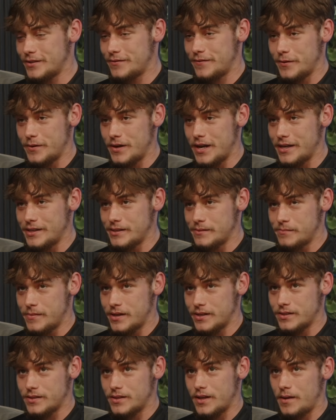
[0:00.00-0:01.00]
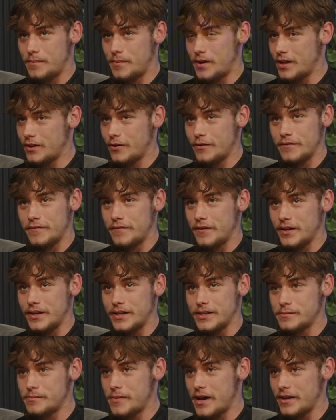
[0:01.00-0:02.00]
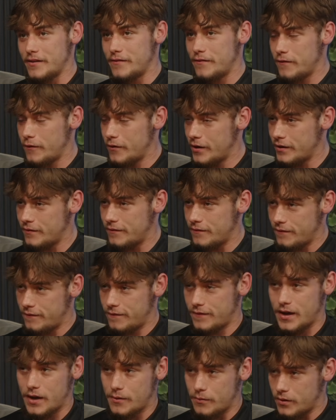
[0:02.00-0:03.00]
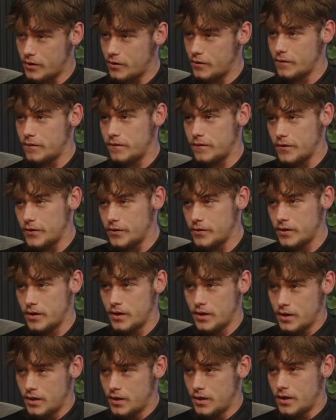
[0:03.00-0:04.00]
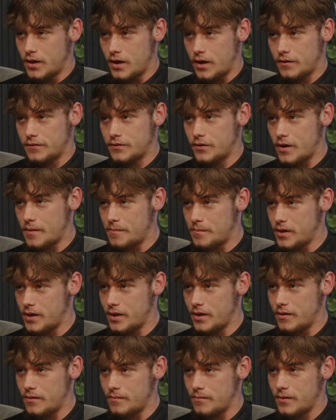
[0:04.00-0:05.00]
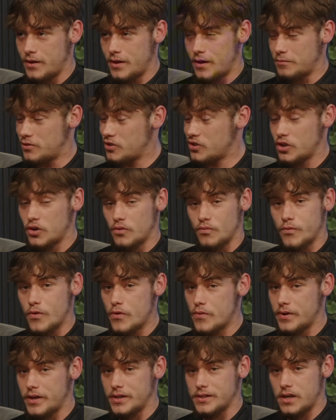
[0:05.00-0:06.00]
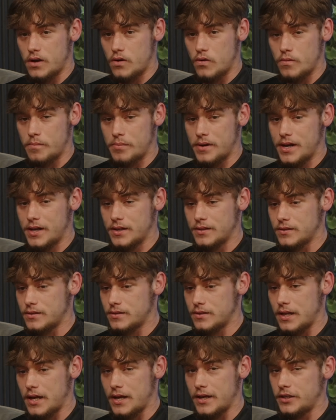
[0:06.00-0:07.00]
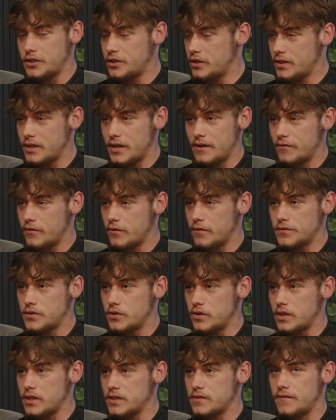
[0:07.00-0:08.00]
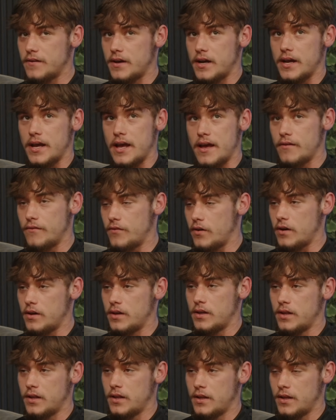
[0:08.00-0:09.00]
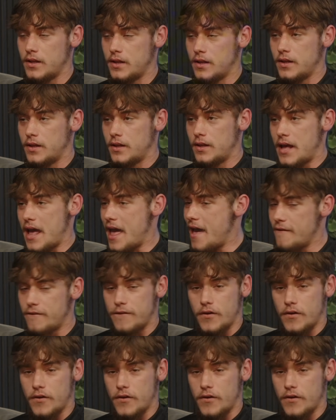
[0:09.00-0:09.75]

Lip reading: feel like he's messed up. I don't think this Matty Floyd fight will go through after I beat him. I'm just going to ruin his whole plans. Like, he should never have took this fight, ever. Ever.